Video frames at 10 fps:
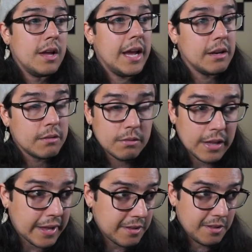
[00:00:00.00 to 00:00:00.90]
And
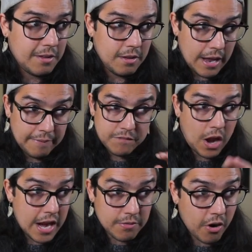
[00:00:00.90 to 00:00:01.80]
I
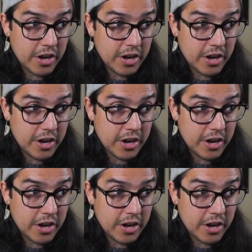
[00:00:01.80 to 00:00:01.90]
kind of already